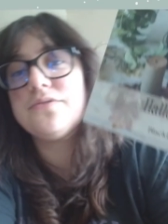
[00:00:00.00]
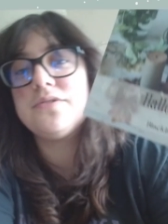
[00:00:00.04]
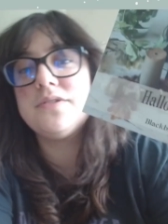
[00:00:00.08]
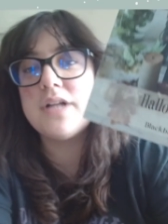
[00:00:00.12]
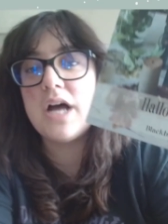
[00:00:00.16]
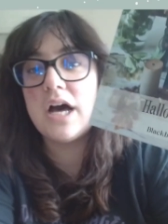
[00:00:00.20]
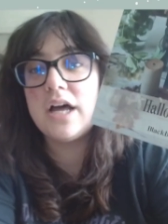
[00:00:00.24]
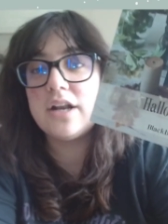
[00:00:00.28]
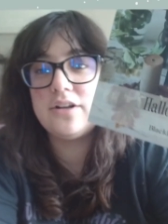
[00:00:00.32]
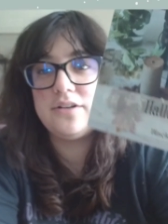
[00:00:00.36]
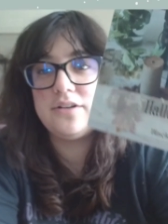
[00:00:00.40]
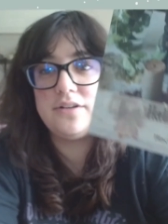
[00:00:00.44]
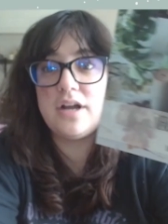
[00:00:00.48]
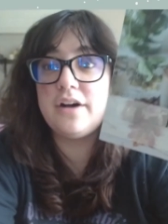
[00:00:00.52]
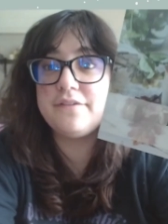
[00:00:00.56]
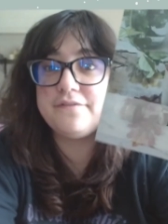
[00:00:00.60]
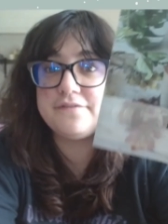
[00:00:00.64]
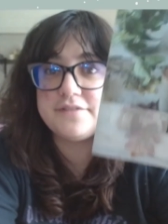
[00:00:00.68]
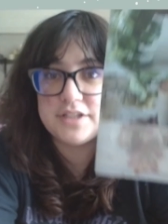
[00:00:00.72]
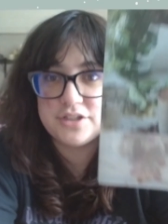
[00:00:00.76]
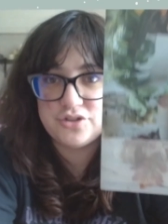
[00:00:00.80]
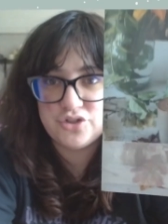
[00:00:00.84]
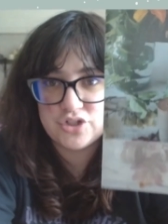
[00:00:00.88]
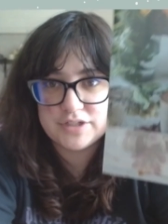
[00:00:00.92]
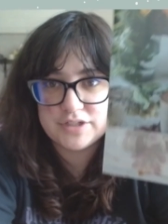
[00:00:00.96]
not enough
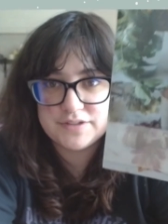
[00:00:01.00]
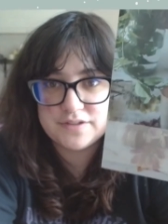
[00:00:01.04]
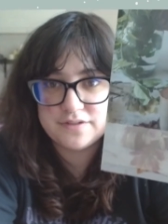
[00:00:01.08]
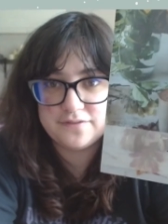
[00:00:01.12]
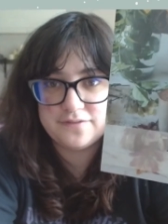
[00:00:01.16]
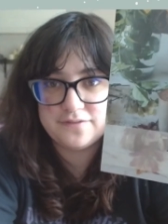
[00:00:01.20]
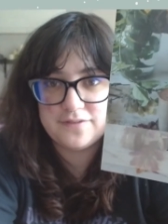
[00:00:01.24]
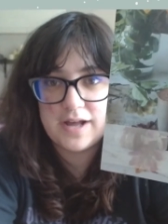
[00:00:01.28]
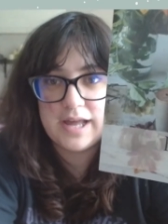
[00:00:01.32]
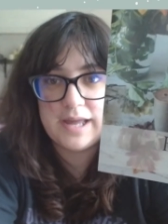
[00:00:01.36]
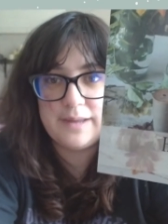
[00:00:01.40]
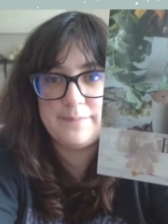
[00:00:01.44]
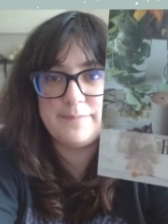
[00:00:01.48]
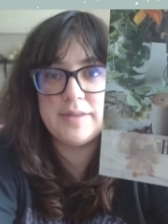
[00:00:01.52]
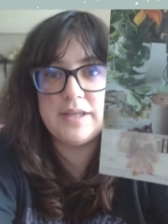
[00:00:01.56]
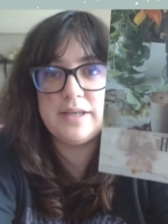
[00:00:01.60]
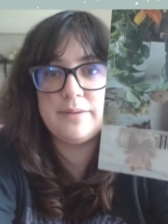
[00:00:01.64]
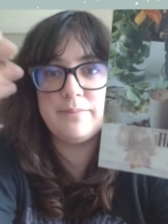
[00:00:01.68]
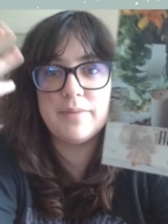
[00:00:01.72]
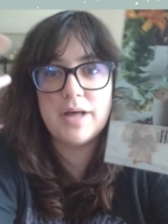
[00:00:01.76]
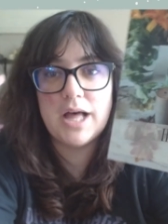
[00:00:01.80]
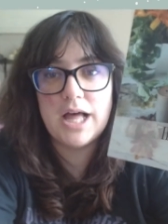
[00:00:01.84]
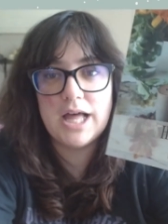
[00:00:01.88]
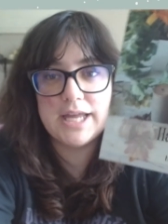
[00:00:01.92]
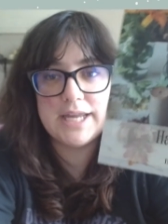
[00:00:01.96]
to justify me
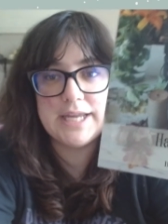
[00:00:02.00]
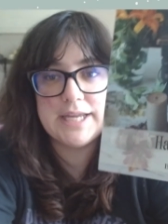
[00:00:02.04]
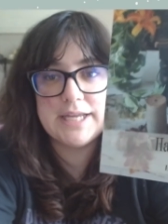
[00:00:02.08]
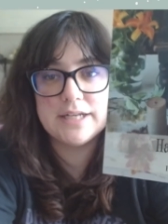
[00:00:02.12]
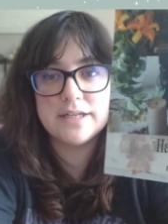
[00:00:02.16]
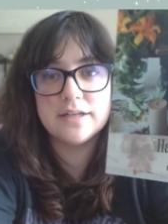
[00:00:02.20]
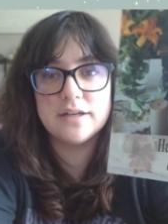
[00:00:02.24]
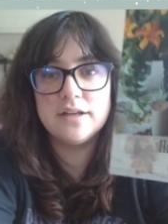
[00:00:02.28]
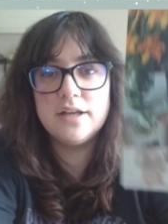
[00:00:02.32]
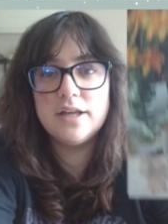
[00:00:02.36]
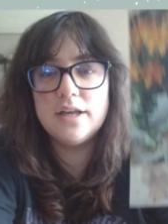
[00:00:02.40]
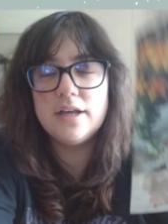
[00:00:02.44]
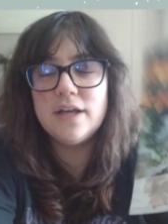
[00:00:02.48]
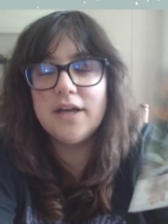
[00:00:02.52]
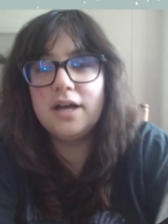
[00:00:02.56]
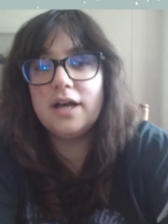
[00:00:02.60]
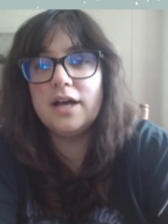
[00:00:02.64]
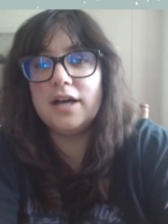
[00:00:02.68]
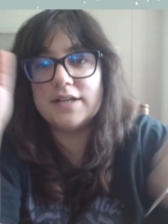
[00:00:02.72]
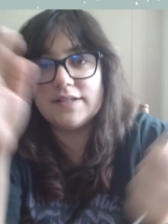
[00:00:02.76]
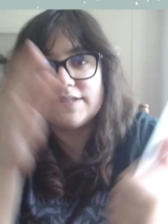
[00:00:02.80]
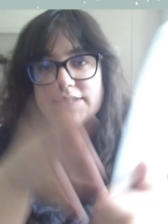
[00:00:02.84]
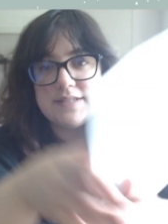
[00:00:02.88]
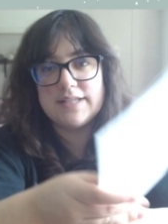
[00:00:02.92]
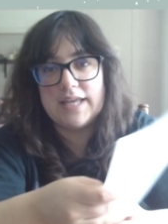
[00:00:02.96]
buying
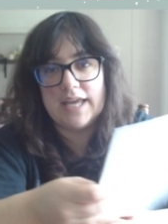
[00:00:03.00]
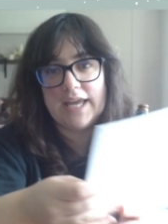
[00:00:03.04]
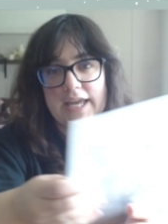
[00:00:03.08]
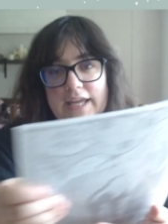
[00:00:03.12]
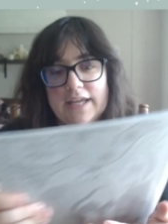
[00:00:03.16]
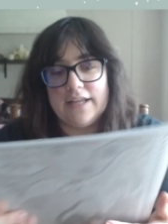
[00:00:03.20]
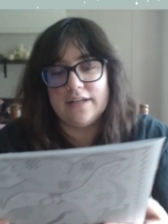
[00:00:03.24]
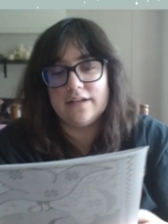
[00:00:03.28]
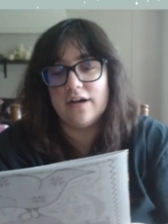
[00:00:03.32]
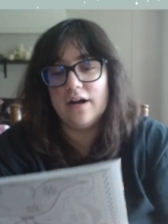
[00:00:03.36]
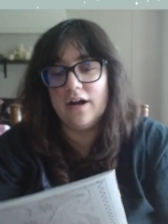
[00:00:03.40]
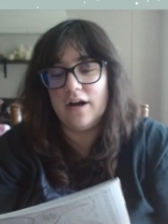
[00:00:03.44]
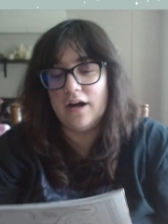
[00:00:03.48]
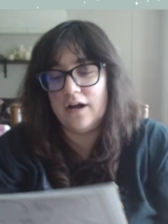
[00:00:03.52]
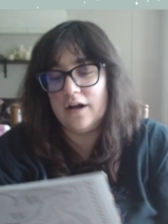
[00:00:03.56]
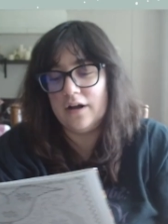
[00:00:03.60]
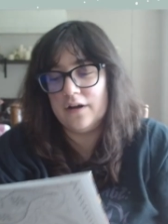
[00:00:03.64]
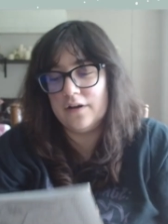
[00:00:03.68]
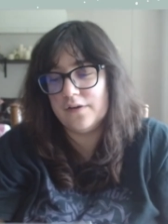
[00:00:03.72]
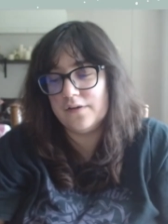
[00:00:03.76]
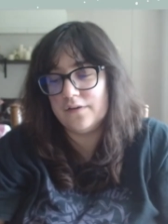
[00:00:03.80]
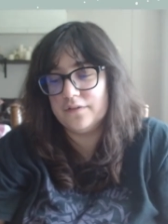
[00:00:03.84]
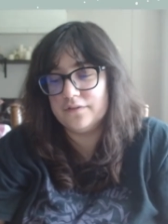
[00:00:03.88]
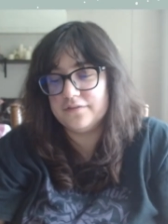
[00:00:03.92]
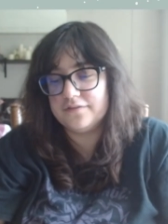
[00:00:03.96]
a skein
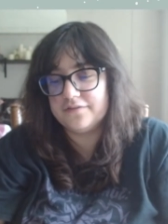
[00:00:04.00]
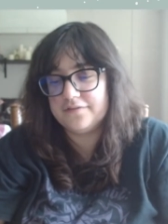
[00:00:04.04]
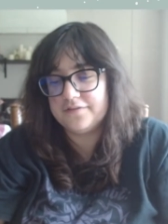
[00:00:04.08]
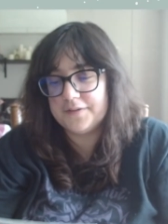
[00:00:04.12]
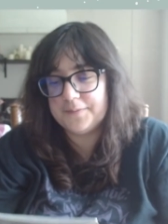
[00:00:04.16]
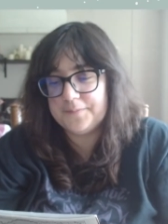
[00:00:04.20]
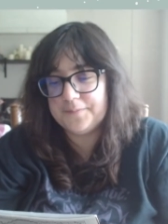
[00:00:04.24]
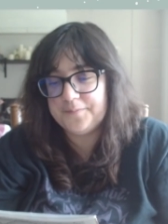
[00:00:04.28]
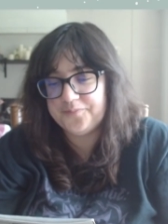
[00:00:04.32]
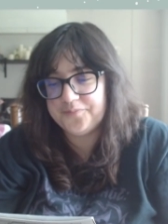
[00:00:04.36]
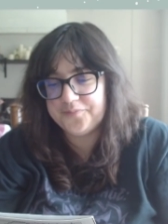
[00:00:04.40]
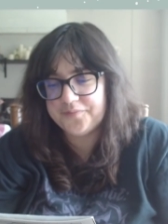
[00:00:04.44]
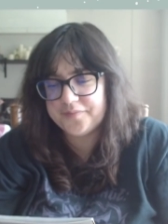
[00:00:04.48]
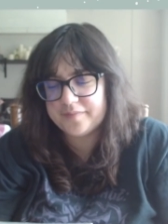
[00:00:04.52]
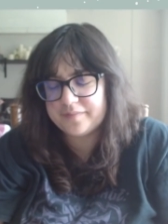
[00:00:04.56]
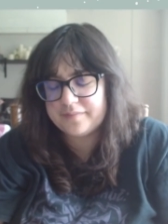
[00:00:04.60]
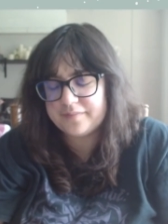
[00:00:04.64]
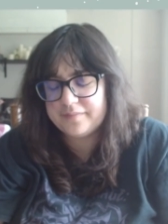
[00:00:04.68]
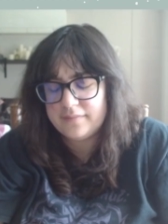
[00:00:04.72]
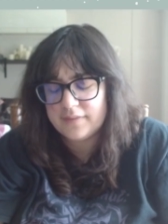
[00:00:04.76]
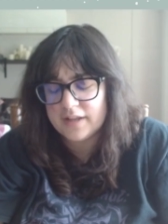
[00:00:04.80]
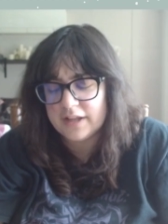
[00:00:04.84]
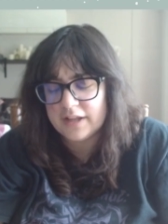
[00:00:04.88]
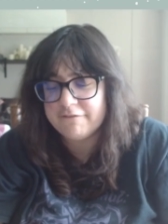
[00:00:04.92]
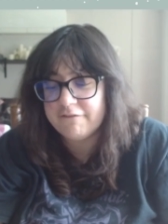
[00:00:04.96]
of
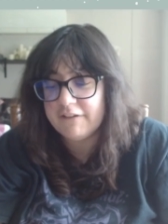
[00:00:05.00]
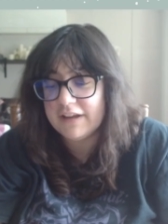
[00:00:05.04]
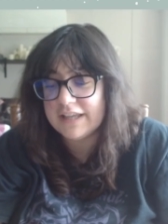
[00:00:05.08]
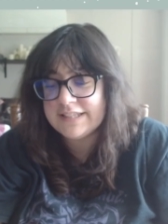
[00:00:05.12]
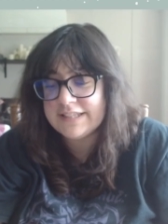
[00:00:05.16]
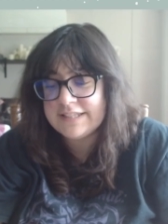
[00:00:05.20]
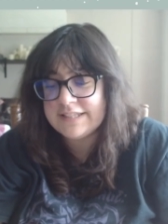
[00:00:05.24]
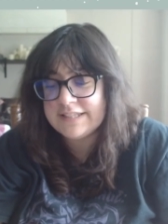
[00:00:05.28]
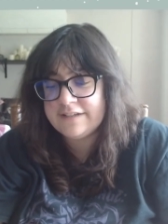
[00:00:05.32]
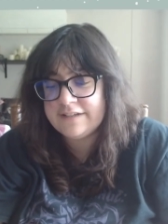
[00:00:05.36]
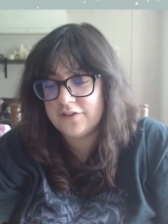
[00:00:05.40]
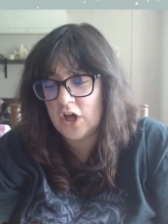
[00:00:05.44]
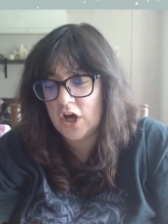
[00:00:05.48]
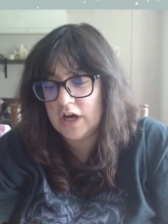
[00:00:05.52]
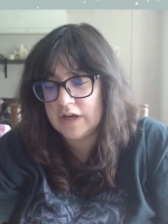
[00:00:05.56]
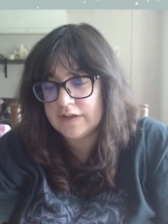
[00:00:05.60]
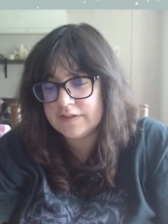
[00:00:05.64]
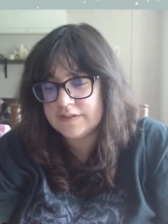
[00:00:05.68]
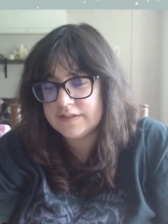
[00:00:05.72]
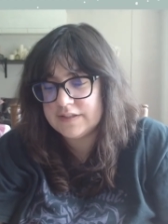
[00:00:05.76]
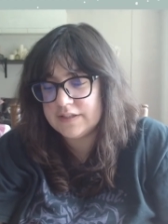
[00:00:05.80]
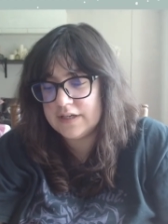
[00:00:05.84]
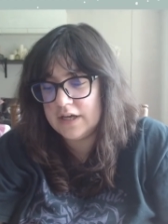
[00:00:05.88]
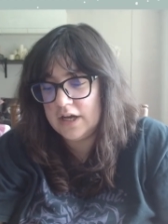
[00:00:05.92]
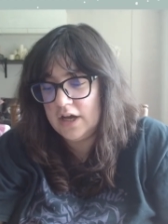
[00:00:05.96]
fancy
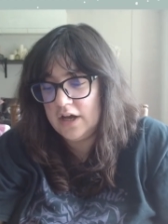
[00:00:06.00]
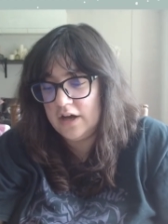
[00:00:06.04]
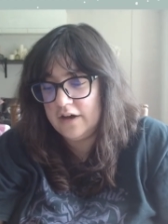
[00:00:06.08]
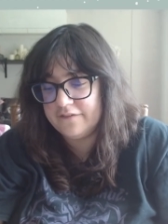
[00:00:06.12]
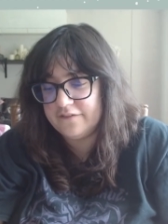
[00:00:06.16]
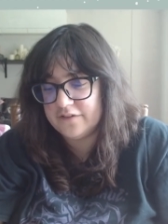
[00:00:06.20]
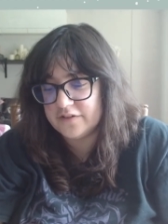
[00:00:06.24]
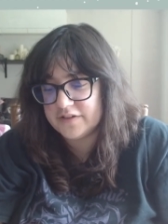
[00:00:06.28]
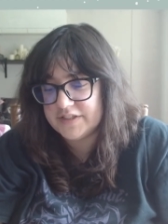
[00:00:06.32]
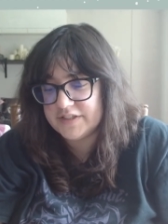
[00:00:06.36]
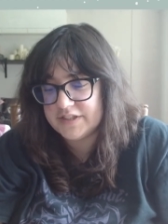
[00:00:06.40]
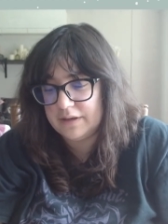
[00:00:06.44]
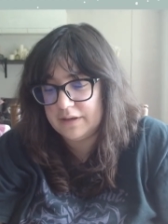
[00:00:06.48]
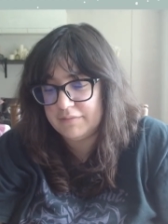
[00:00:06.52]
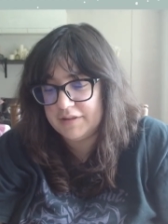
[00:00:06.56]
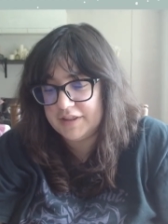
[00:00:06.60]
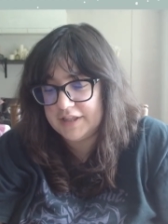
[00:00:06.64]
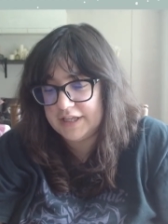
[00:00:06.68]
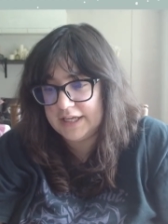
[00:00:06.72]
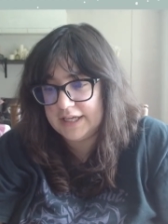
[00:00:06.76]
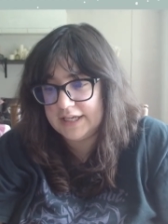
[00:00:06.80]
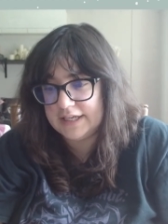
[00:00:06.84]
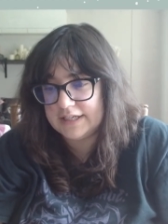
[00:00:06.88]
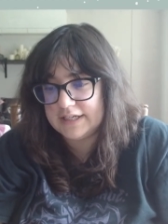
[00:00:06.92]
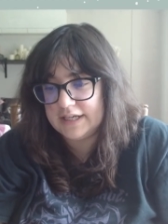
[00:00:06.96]
floss for
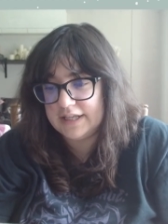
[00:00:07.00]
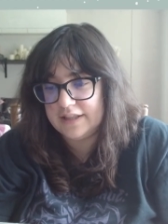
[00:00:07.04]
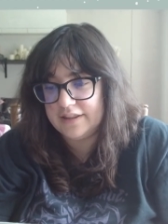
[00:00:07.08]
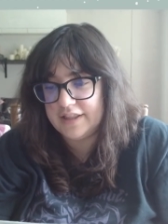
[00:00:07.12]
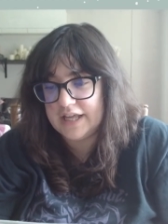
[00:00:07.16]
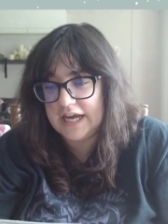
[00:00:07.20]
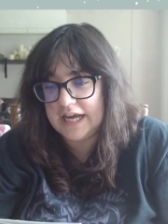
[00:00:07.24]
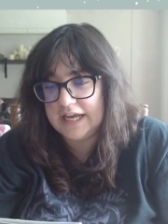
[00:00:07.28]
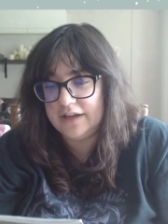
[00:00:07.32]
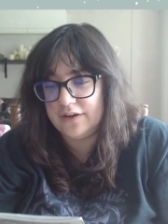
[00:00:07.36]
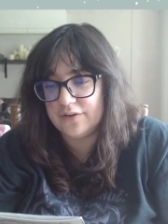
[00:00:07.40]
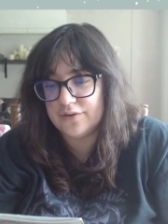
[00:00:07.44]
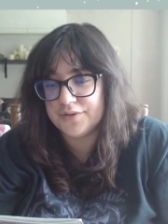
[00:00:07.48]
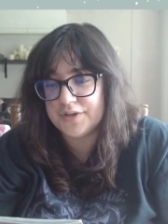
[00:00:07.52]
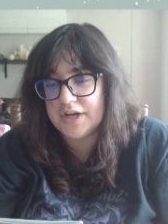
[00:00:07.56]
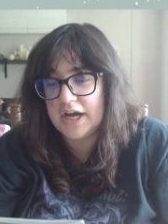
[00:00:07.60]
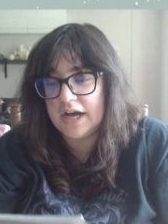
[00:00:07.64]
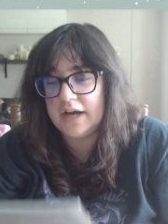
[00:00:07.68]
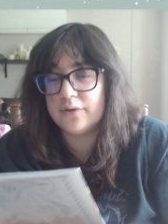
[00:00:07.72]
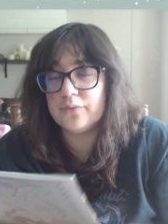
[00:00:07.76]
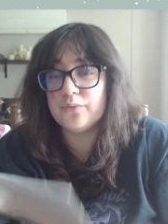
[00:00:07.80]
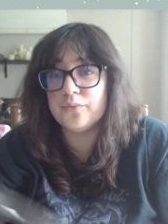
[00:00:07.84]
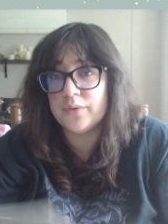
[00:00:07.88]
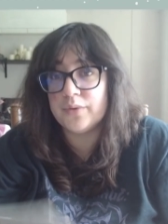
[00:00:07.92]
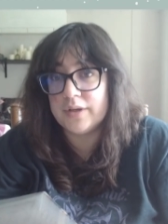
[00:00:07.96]
something that you're
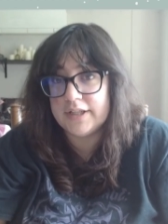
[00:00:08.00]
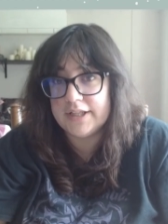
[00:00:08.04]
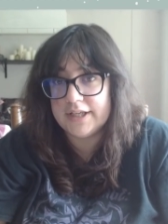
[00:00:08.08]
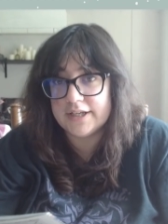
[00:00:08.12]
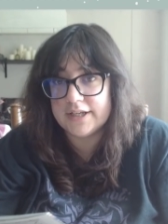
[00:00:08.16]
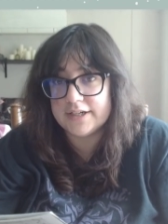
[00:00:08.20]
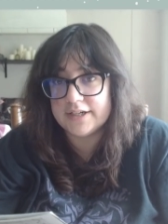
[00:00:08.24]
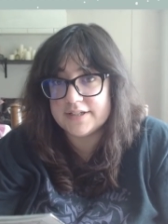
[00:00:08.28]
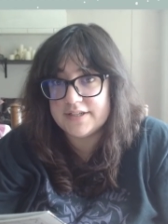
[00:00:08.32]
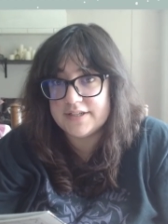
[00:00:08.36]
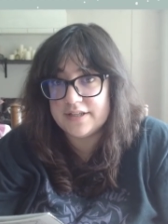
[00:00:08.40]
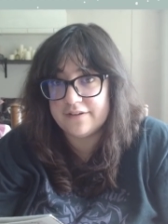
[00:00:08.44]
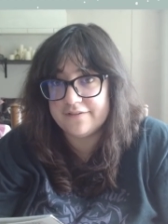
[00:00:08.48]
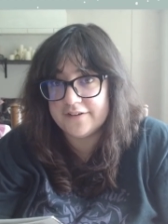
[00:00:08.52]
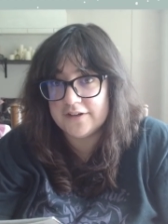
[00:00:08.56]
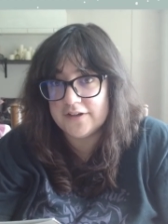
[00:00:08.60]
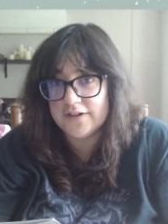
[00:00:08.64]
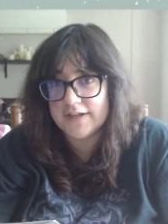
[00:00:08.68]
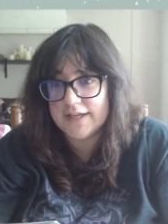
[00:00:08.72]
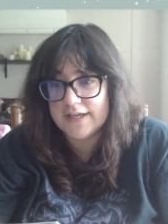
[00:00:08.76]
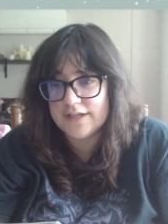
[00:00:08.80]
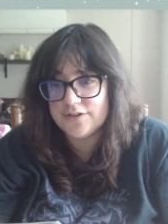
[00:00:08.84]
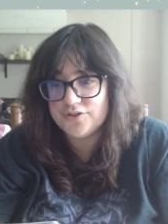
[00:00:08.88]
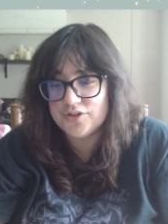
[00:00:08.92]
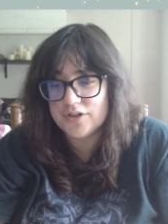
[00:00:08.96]
not really going to see the
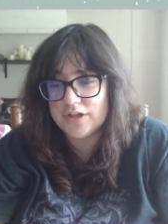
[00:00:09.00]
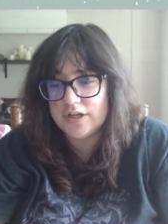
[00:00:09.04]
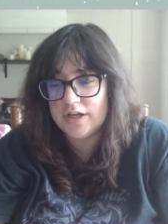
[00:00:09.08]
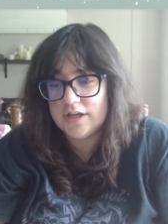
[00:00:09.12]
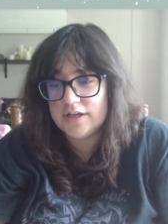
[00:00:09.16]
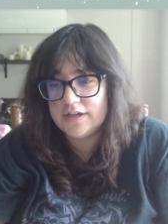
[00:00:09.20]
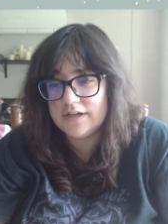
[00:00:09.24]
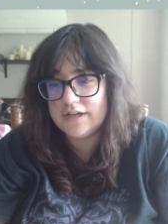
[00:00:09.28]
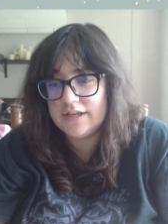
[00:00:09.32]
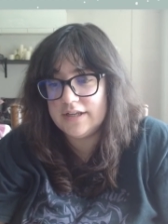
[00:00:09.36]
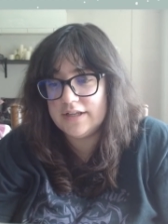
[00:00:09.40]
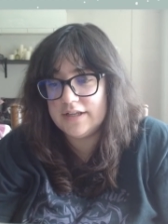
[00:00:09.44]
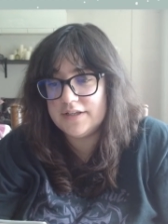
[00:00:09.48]
variegation on.